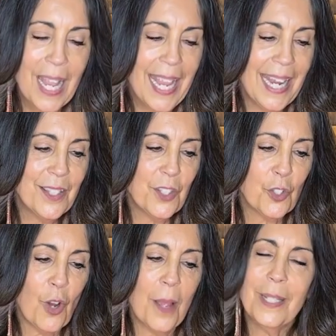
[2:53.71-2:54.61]
It's
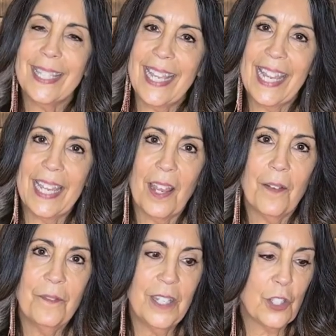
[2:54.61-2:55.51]
described as
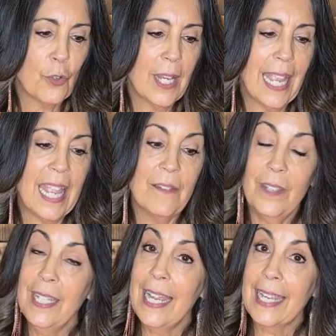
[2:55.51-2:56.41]
featuring a
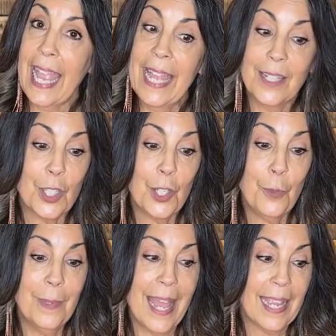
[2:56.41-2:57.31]
V-neck and a
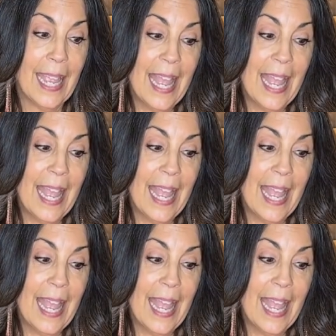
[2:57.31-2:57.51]
scoop neck